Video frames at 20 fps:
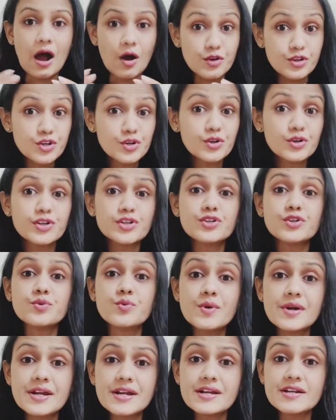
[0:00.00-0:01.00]
how you're going to
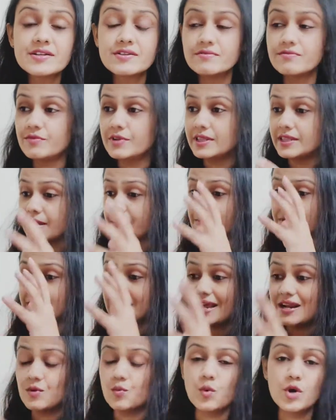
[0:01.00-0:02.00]
do it, will
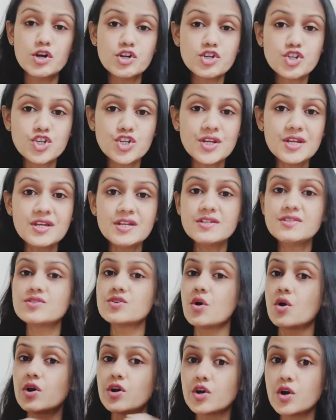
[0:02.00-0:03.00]
there be 10
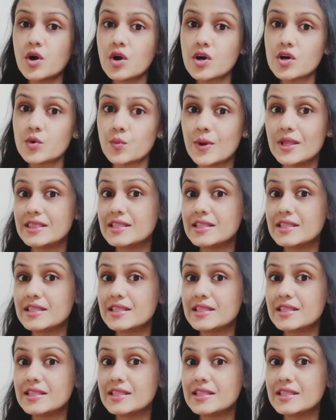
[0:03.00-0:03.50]
worksheets or not,